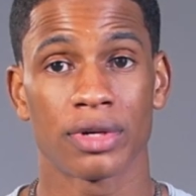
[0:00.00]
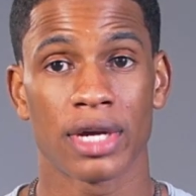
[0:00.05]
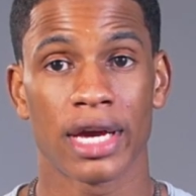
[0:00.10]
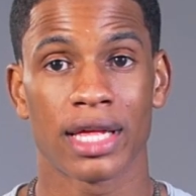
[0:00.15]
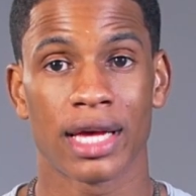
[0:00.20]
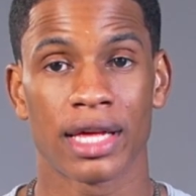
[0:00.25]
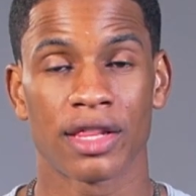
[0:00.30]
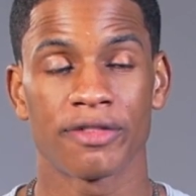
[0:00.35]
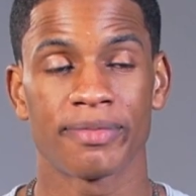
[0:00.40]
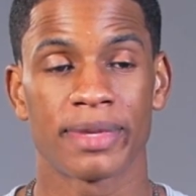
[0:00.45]

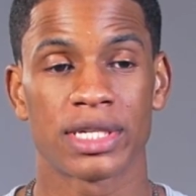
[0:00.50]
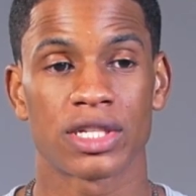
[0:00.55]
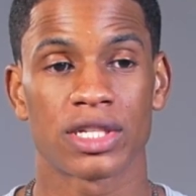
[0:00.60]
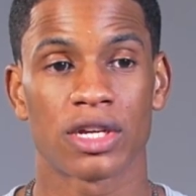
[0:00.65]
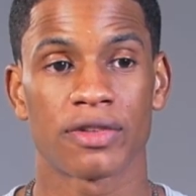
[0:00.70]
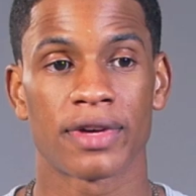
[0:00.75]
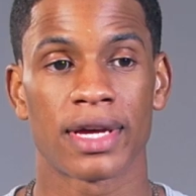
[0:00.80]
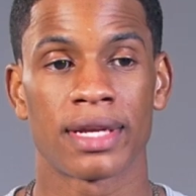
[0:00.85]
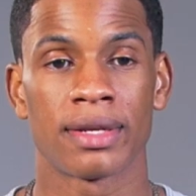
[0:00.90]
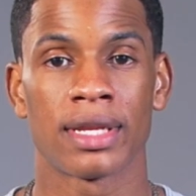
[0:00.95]
I love
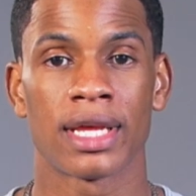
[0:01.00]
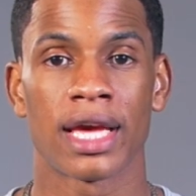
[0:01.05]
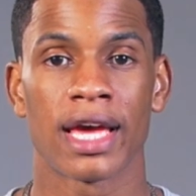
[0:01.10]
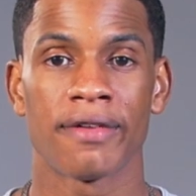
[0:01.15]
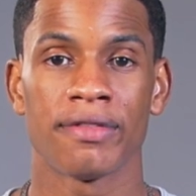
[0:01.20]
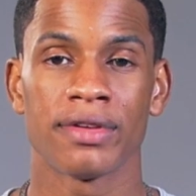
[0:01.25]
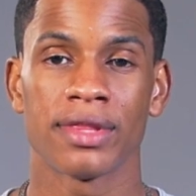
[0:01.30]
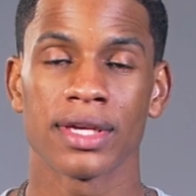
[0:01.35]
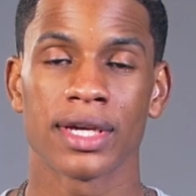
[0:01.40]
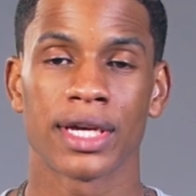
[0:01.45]
myself, and
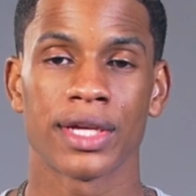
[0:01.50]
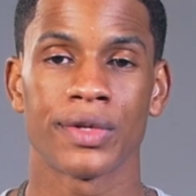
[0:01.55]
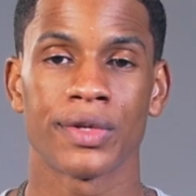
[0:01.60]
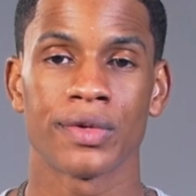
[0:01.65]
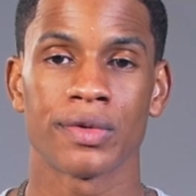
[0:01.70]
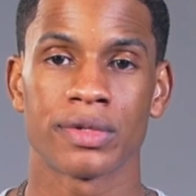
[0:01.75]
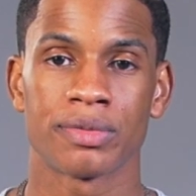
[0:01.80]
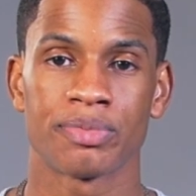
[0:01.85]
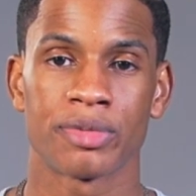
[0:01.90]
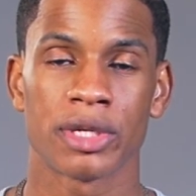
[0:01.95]
everything I
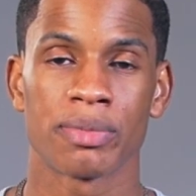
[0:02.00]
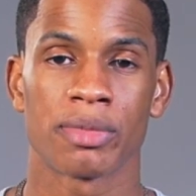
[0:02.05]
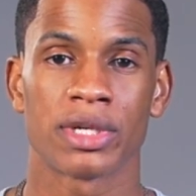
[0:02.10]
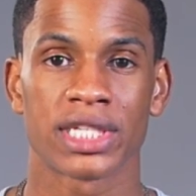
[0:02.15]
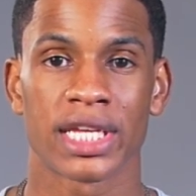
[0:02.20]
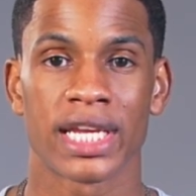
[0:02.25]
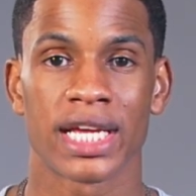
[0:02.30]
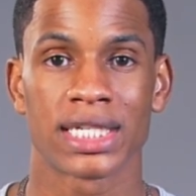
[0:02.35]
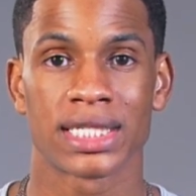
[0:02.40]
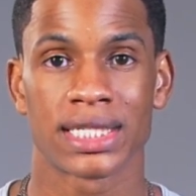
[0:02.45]
do is pretty
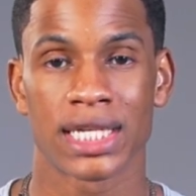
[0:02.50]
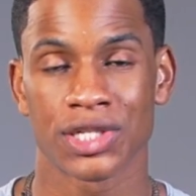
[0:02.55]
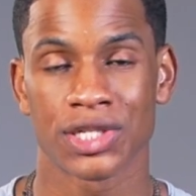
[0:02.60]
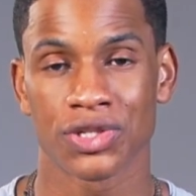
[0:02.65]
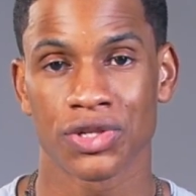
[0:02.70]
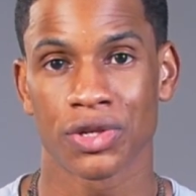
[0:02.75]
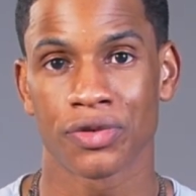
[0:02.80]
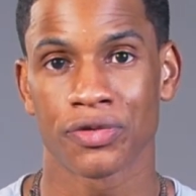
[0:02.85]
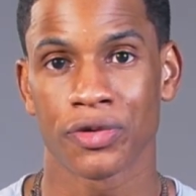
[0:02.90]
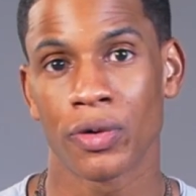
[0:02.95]
much an
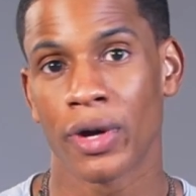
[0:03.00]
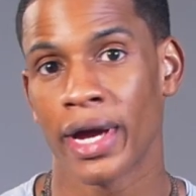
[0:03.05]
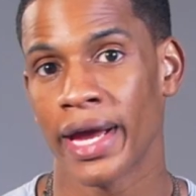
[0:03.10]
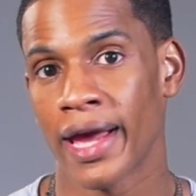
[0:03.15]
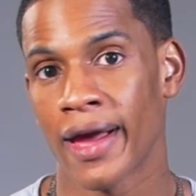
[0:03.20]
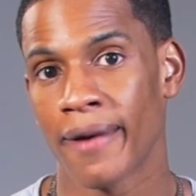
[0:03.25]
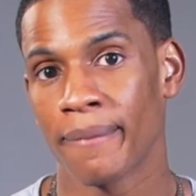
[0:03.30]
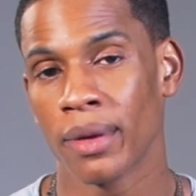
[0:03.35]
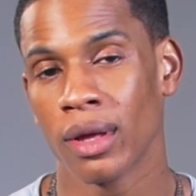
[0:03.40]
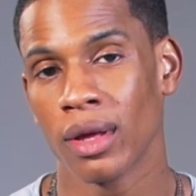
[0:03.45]
extension of who I
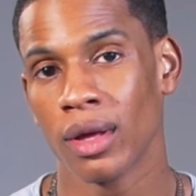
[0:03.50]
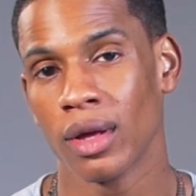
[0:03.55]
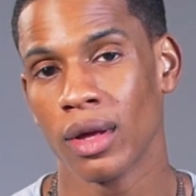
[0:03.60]
am.